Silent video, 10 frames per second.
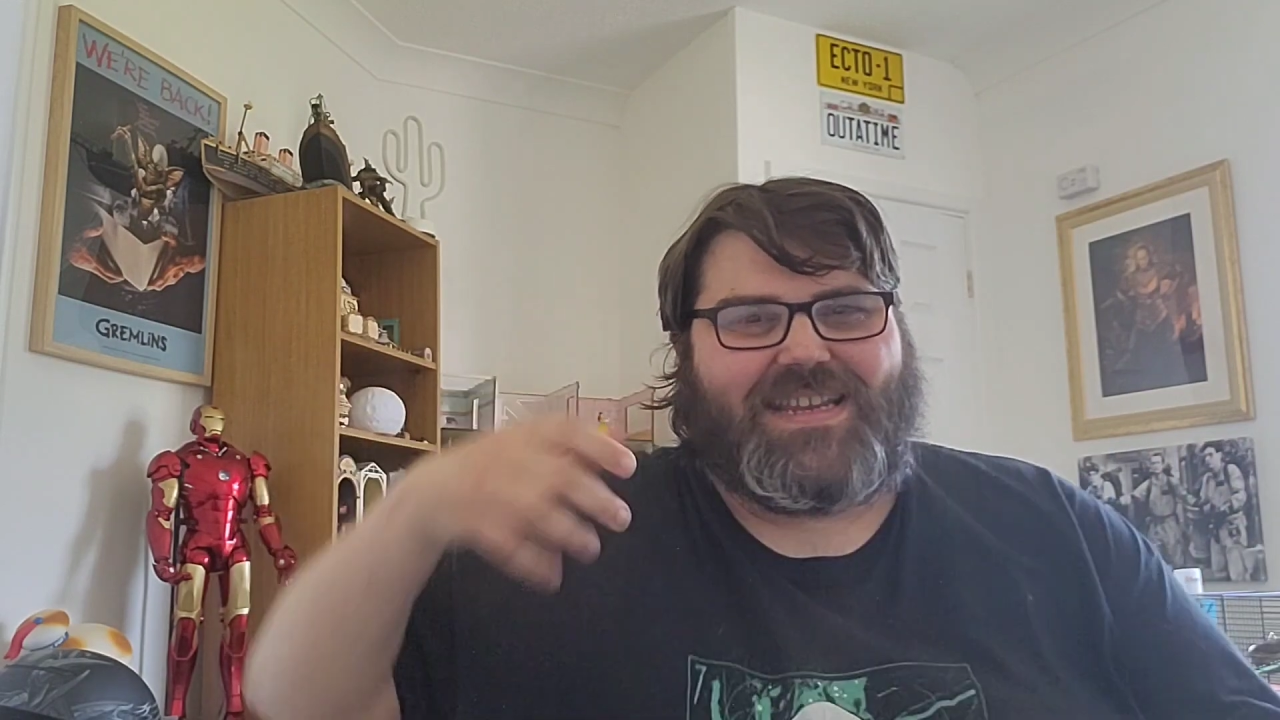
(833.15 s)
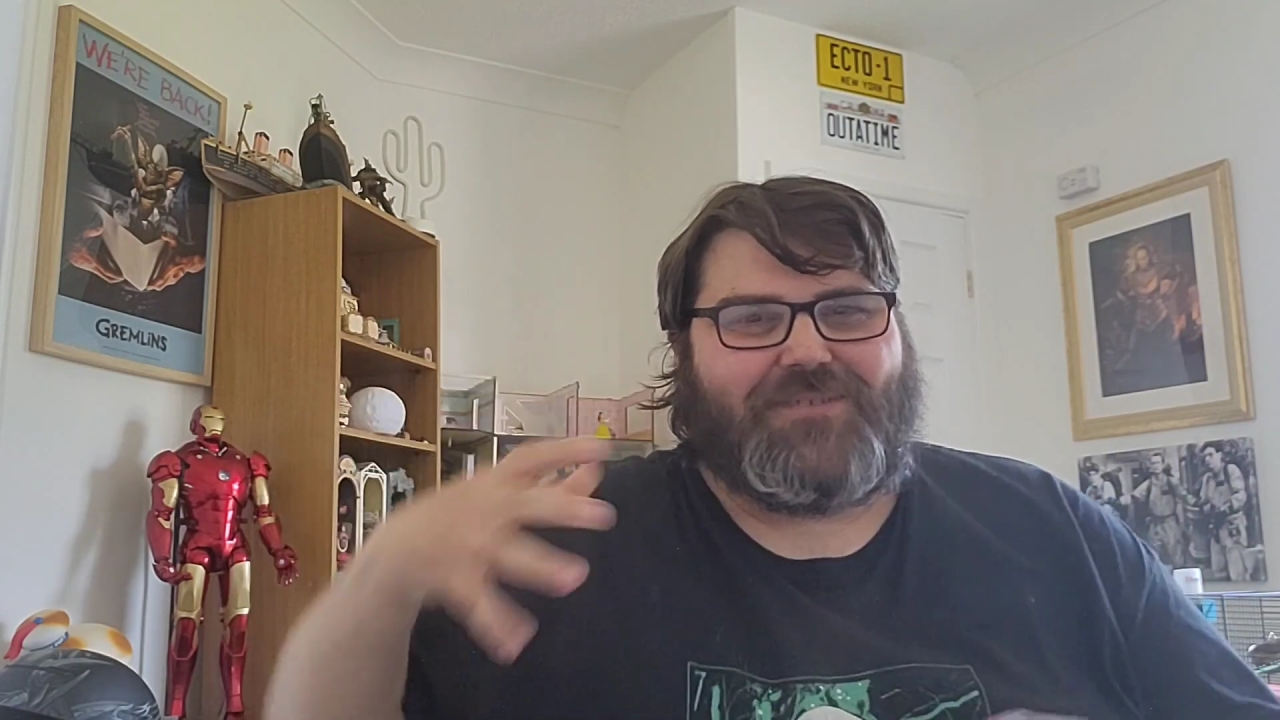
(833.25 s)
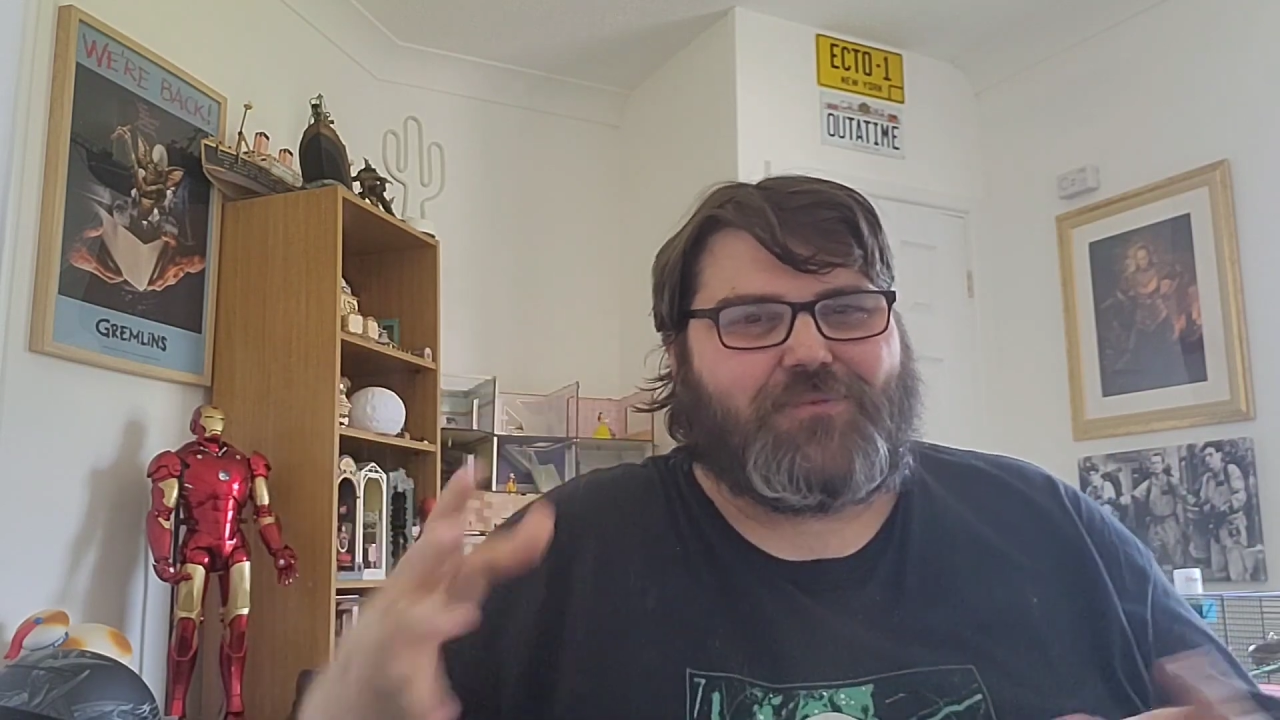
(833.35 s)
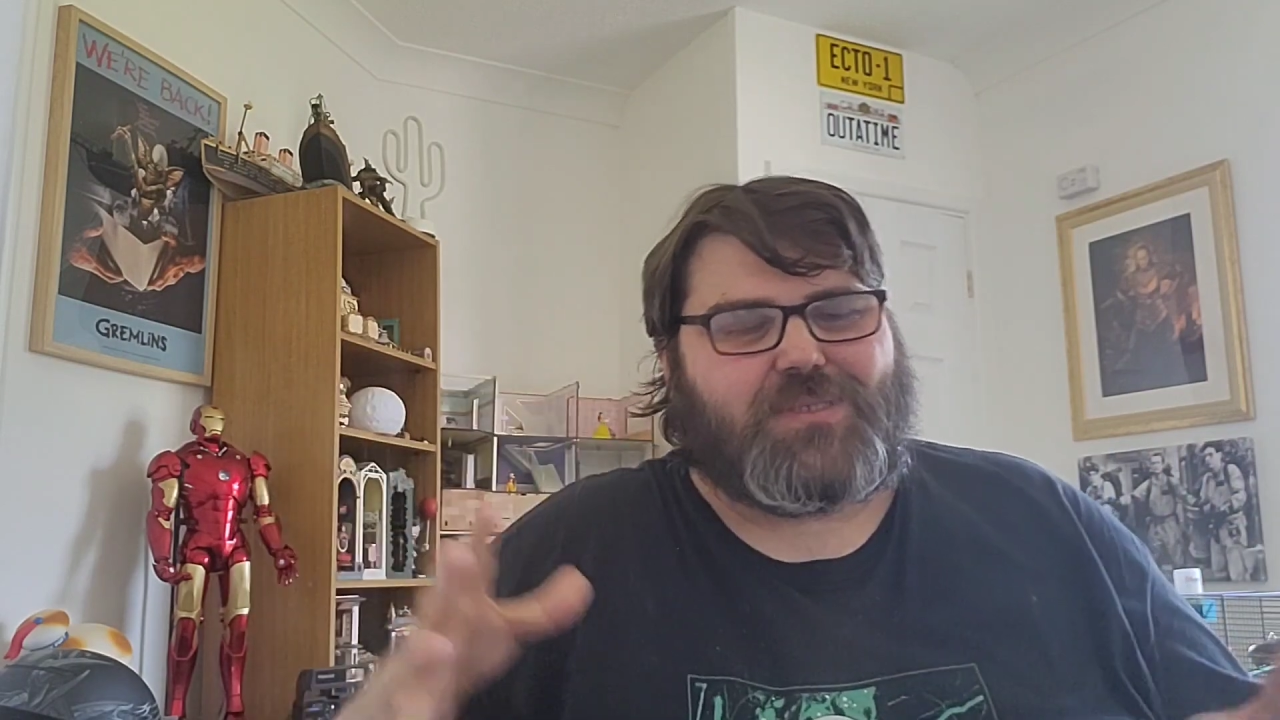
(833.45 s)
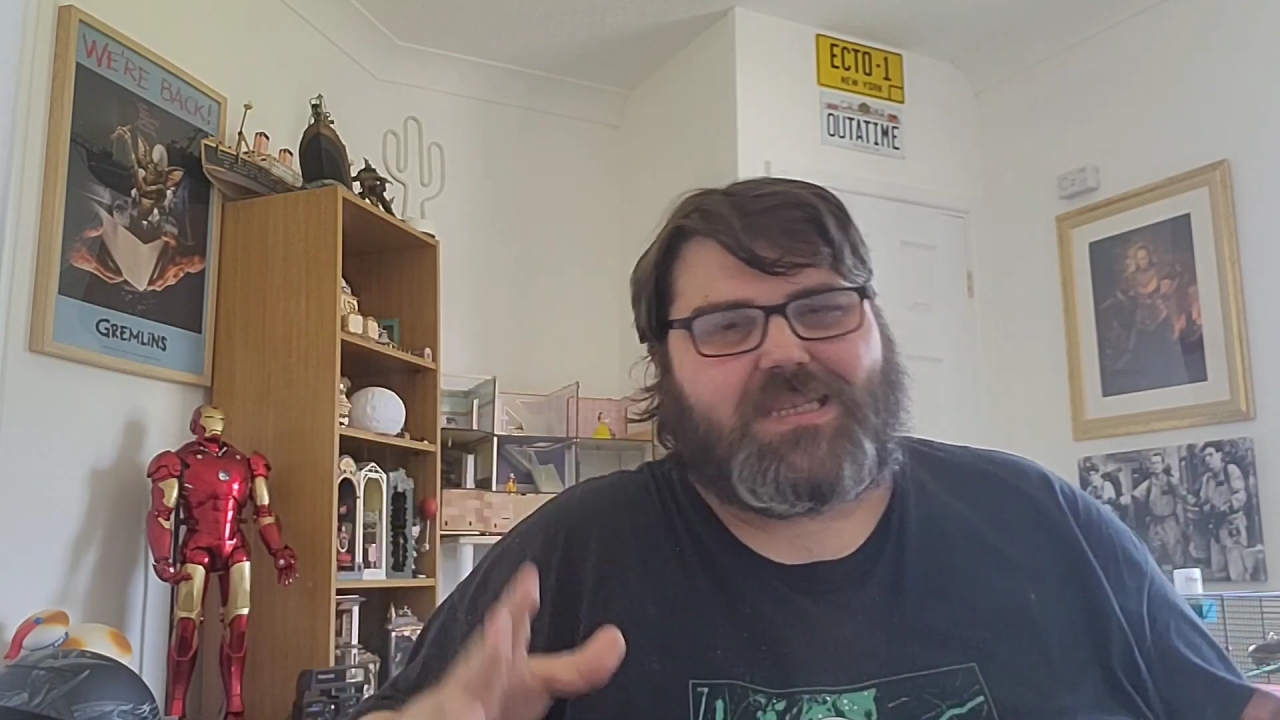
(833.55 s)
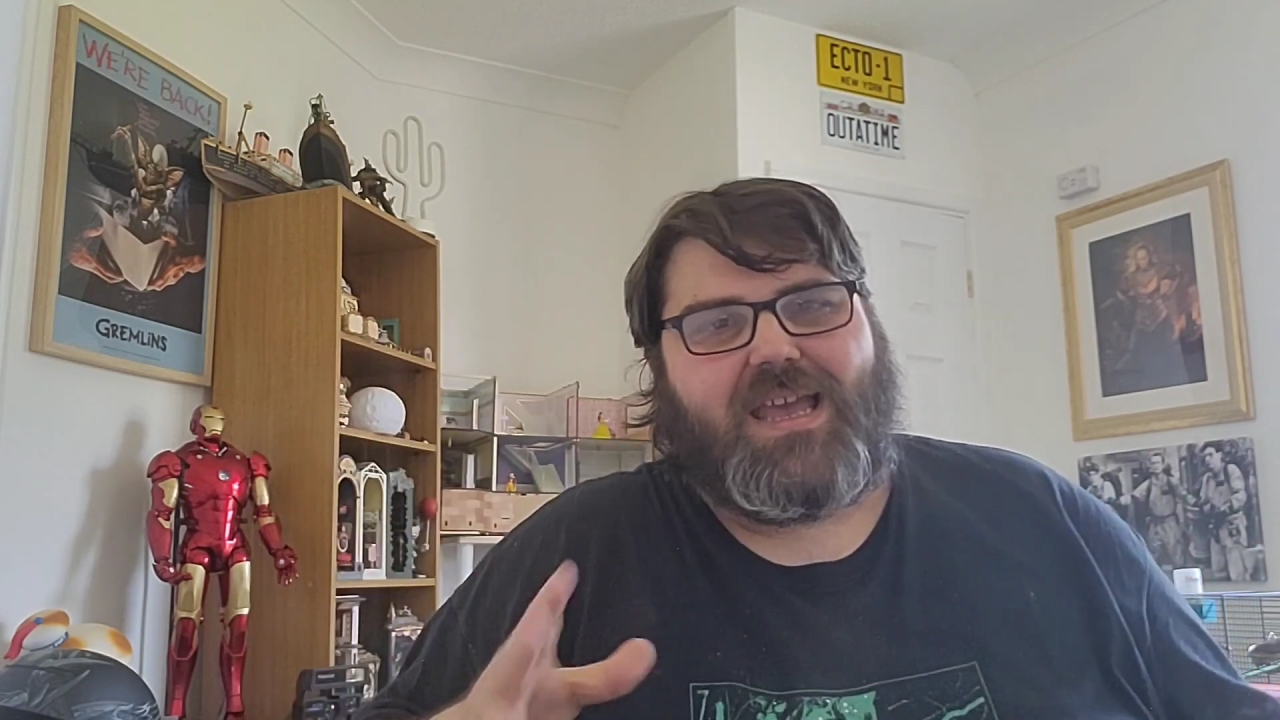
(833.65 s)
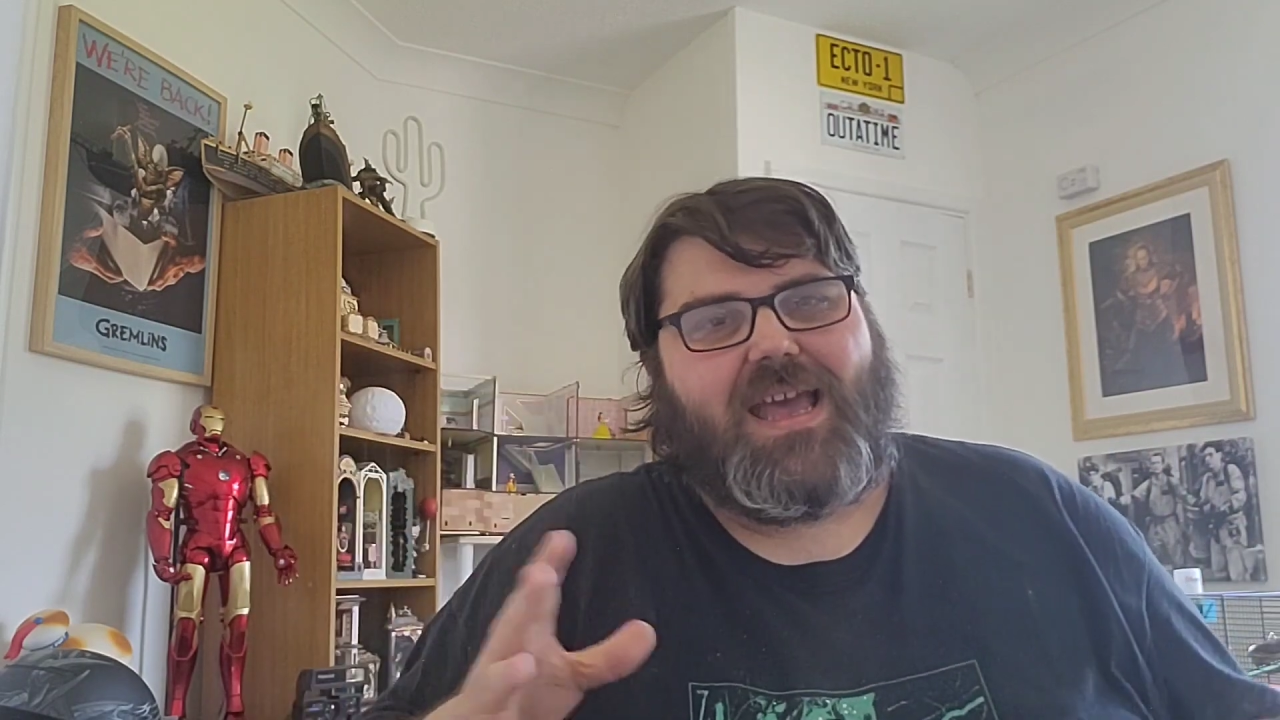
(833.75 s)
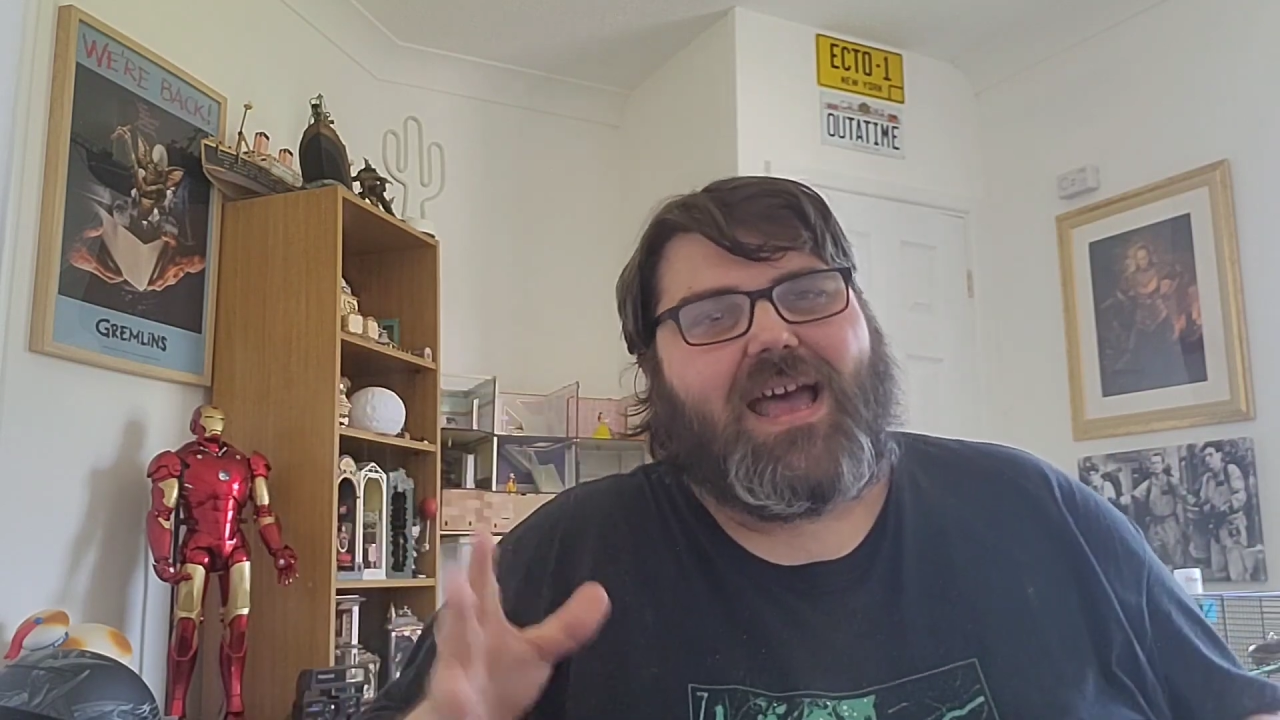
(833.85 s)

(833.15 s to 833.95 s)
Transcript: And it was,